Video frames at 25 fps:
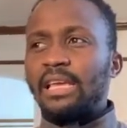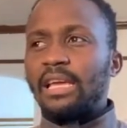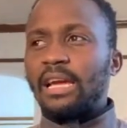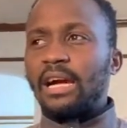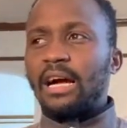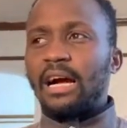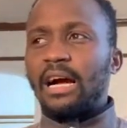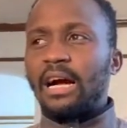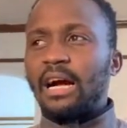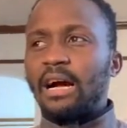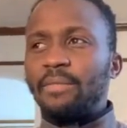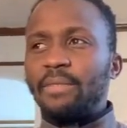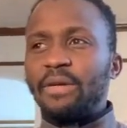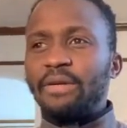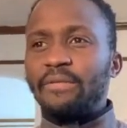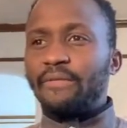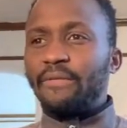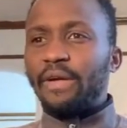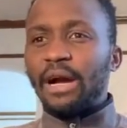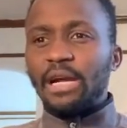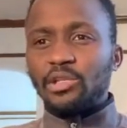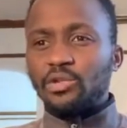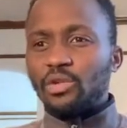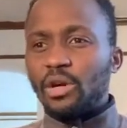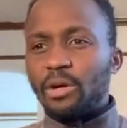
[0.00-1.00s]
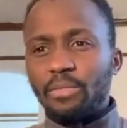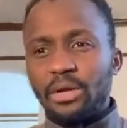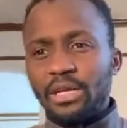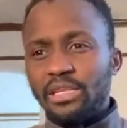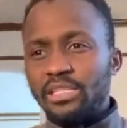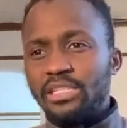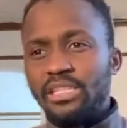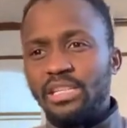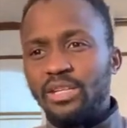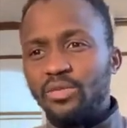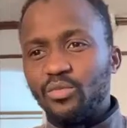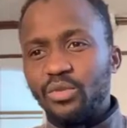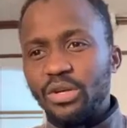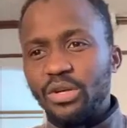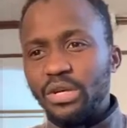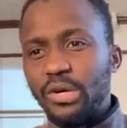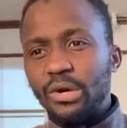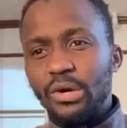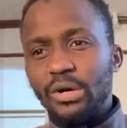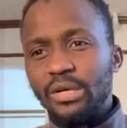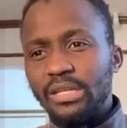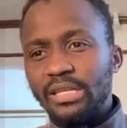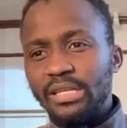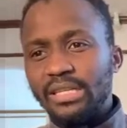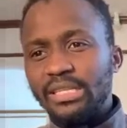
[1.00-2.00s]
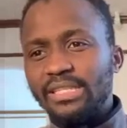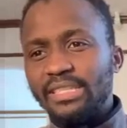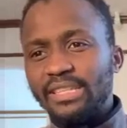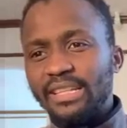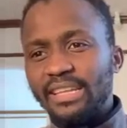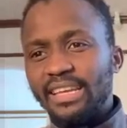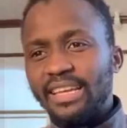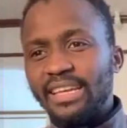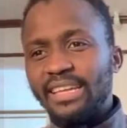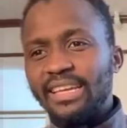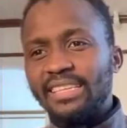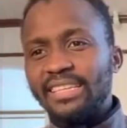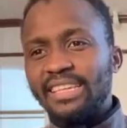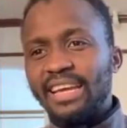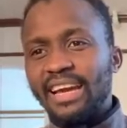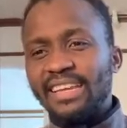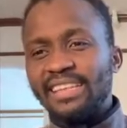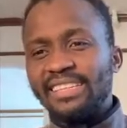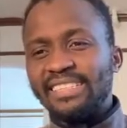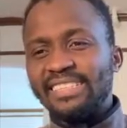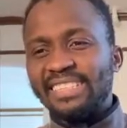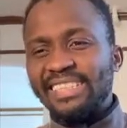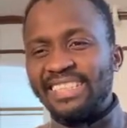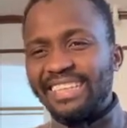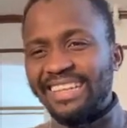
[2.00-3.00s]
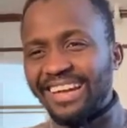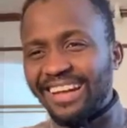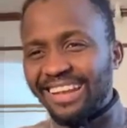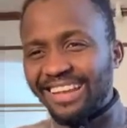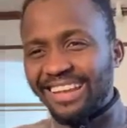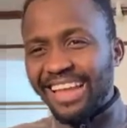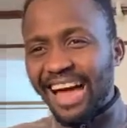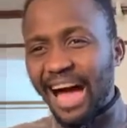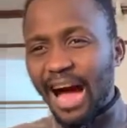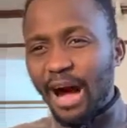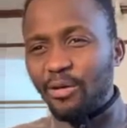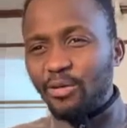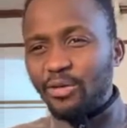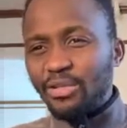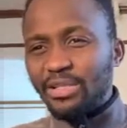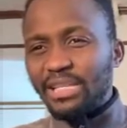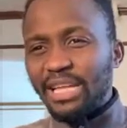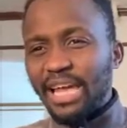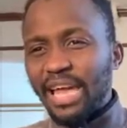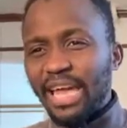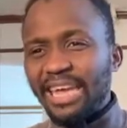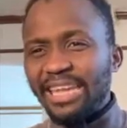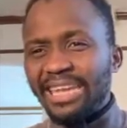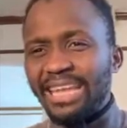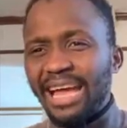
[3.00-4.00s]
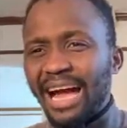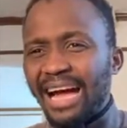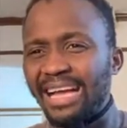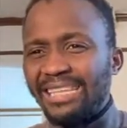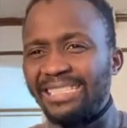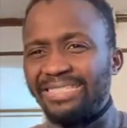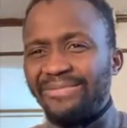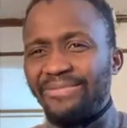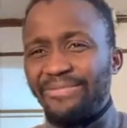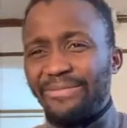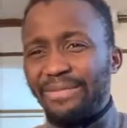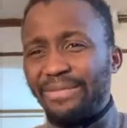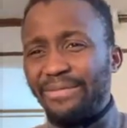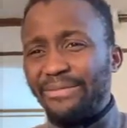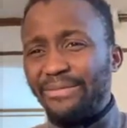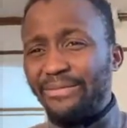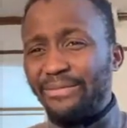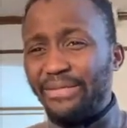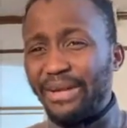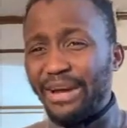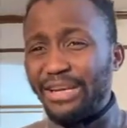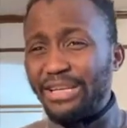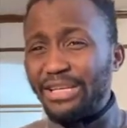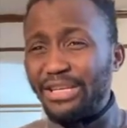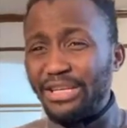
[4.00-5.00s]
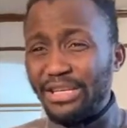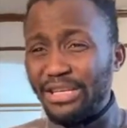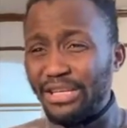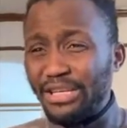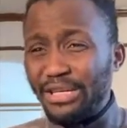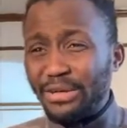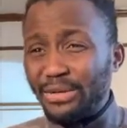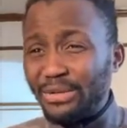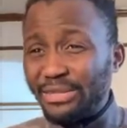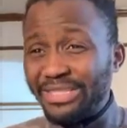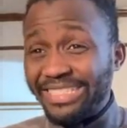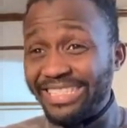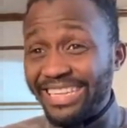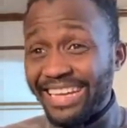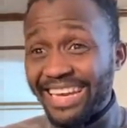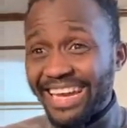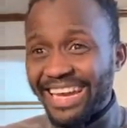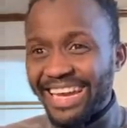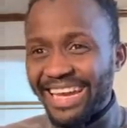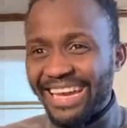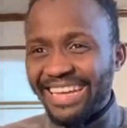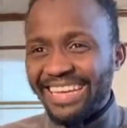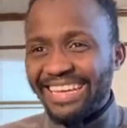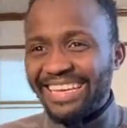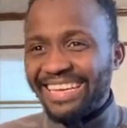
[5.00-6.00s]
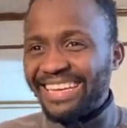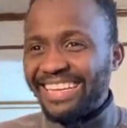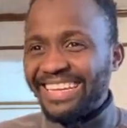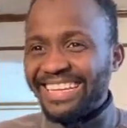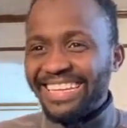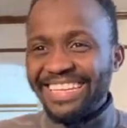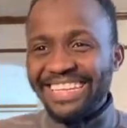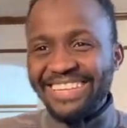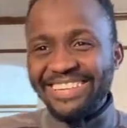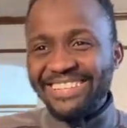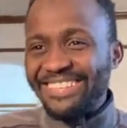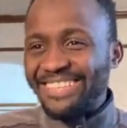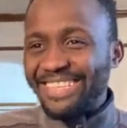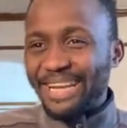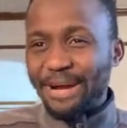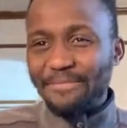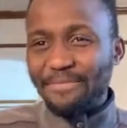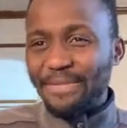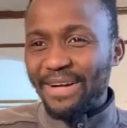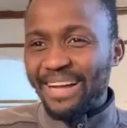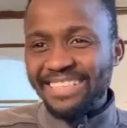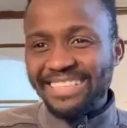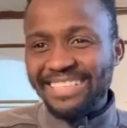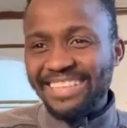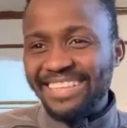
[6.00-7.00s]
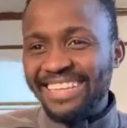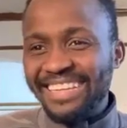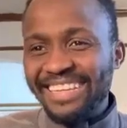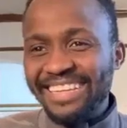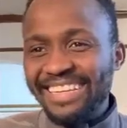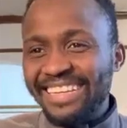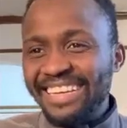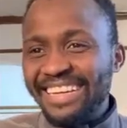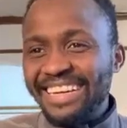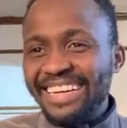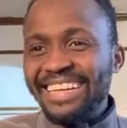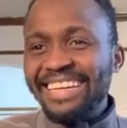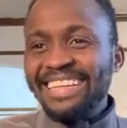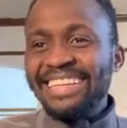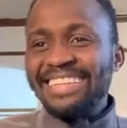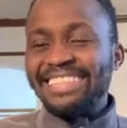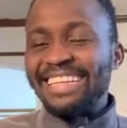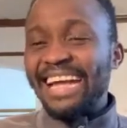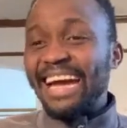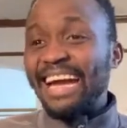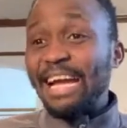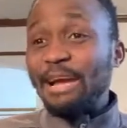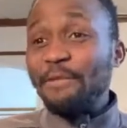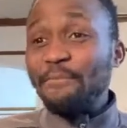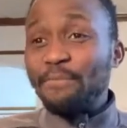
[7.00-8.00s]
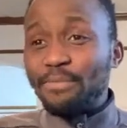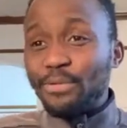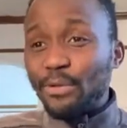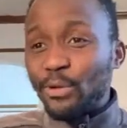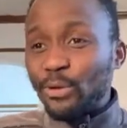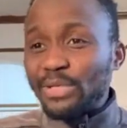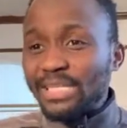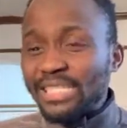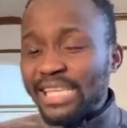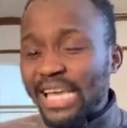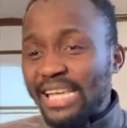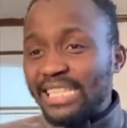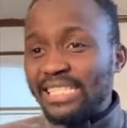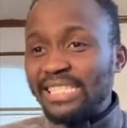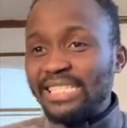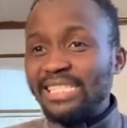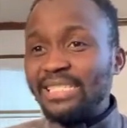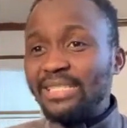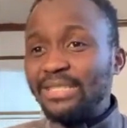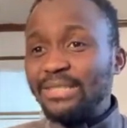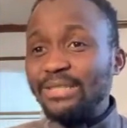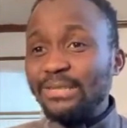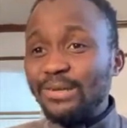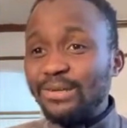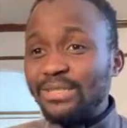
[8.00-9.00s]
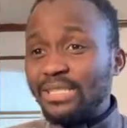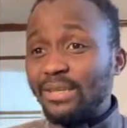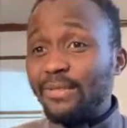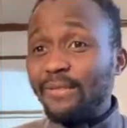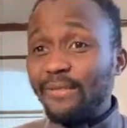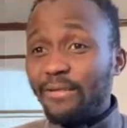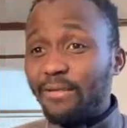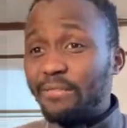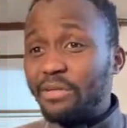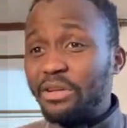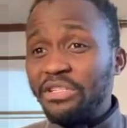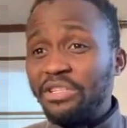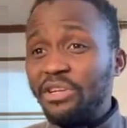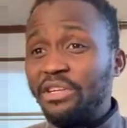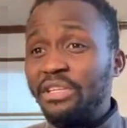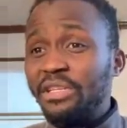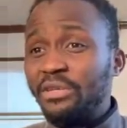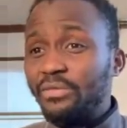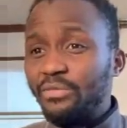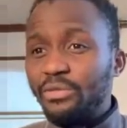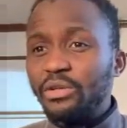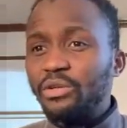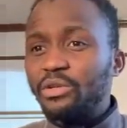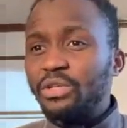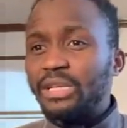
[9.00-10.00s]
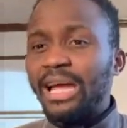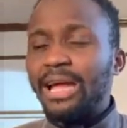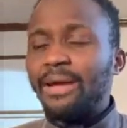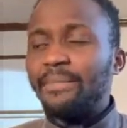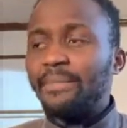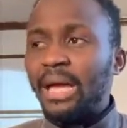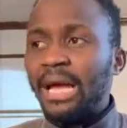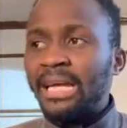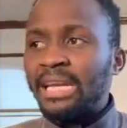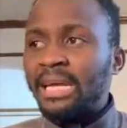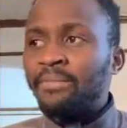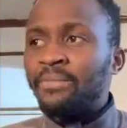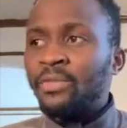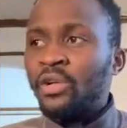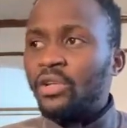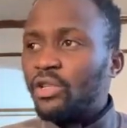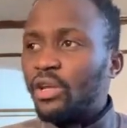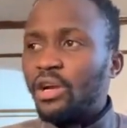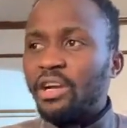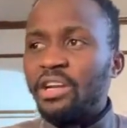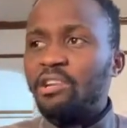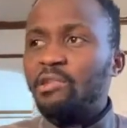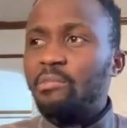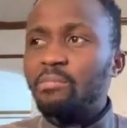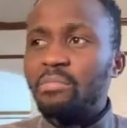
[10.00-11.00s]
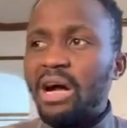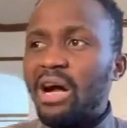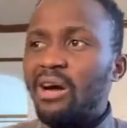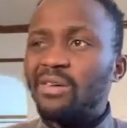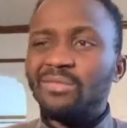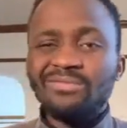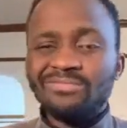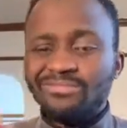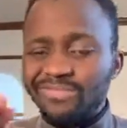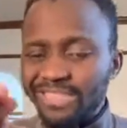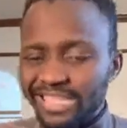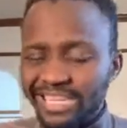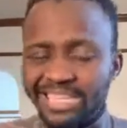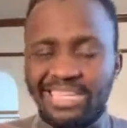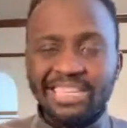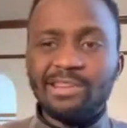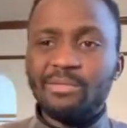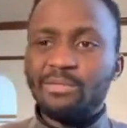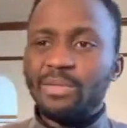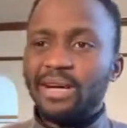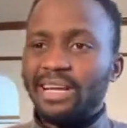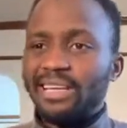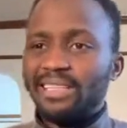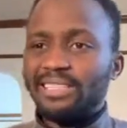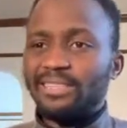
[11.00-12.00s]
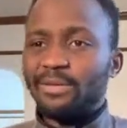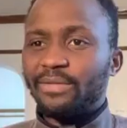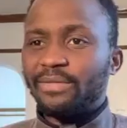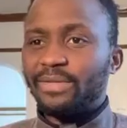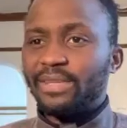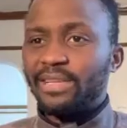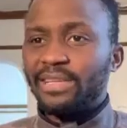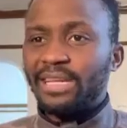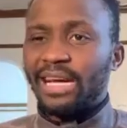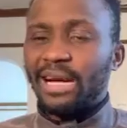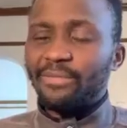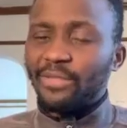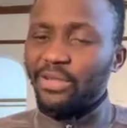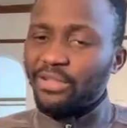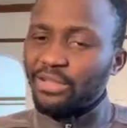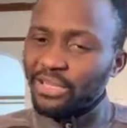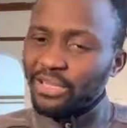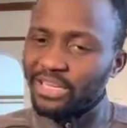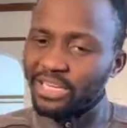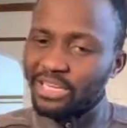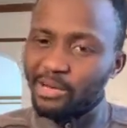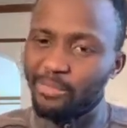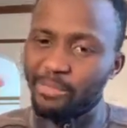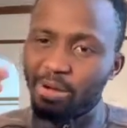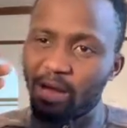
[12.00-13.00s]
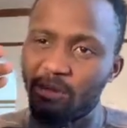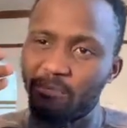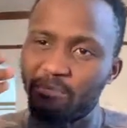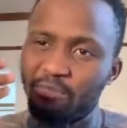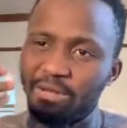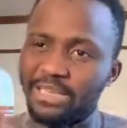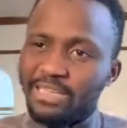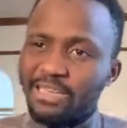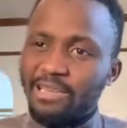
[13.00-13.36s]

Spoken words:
a virtual machine, we call it, like that is in the cloud and has very huge, yeah, huge capacity that can process those information in real time. And I'm not talking about gigabytes of data. I'm not talking about